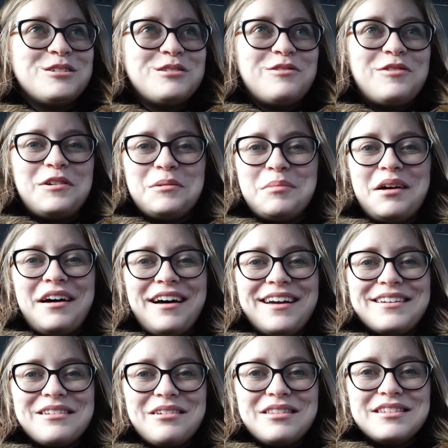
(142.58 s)
just feel
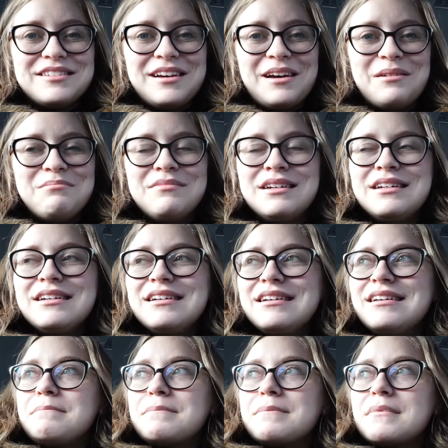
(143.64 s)
behind all the time.
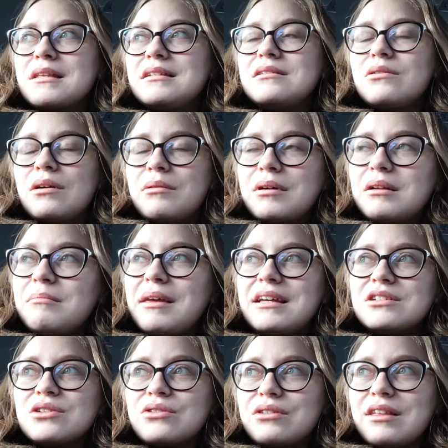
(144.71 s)
So I want to make
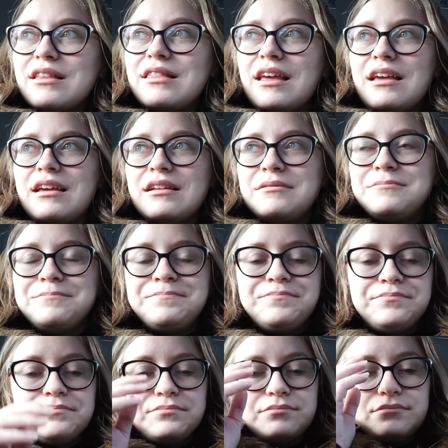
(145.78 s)
sure that they can
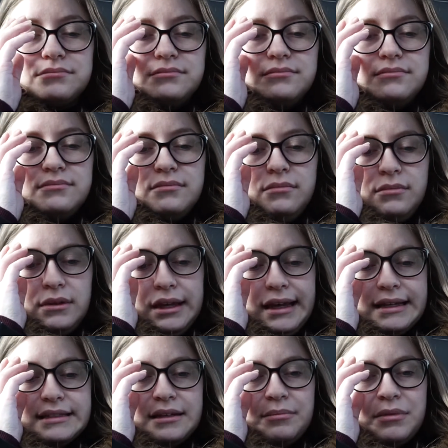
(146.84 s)

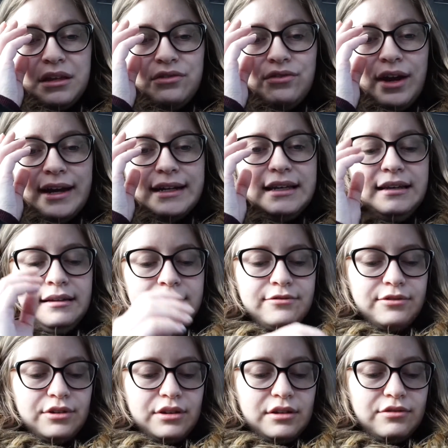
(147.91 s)
get something ready
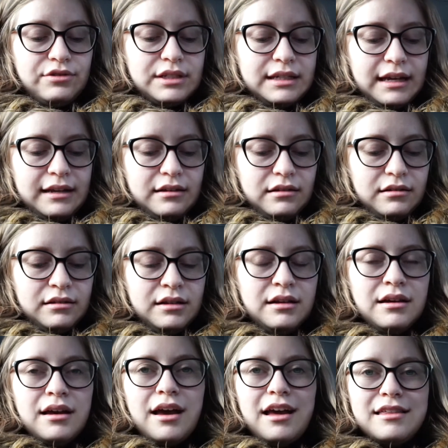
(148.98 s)
for the recital.
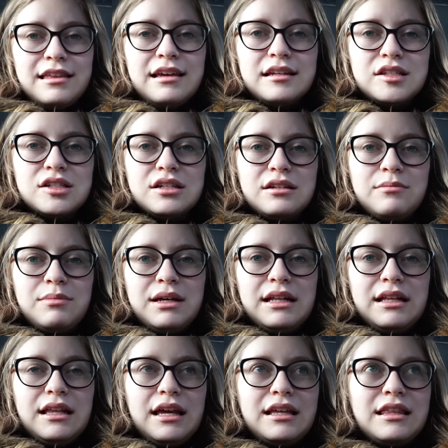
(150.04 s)
I think it's going to
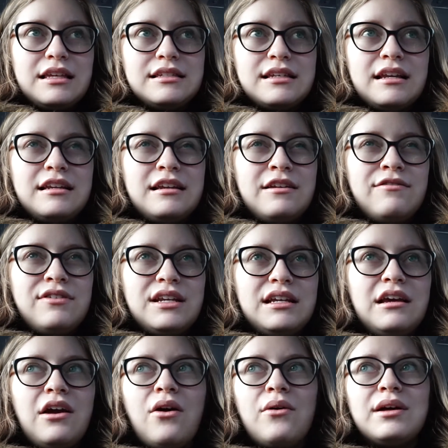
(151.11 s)
be like they send in a
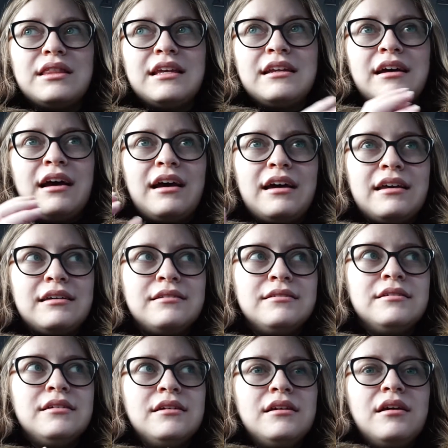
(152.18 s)
video and then I
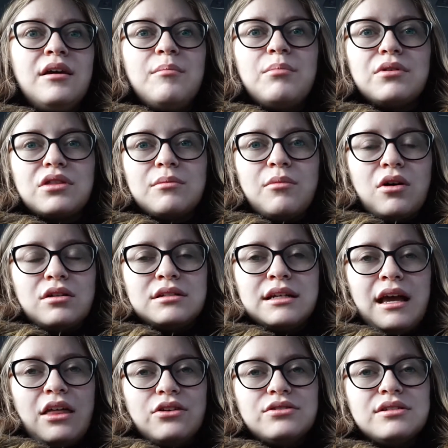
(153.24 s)
put them all
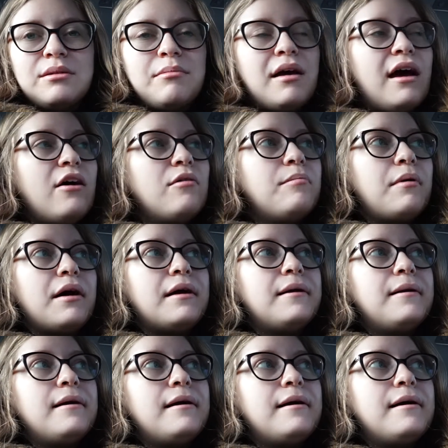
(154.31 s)
together somehow, but
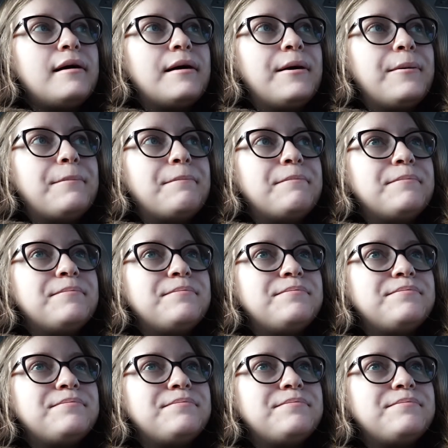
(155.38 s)
um,